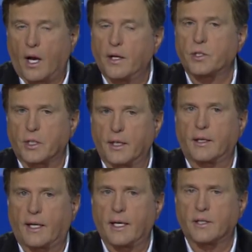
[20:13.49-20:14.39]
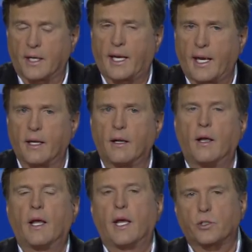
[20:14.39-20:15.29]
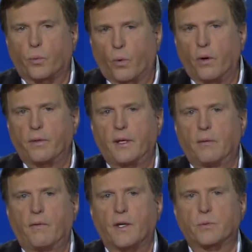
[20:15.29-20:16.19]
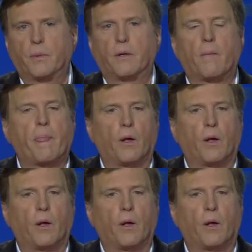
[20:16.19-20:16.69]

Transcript: Honestly, it, it can. It's worth the investment.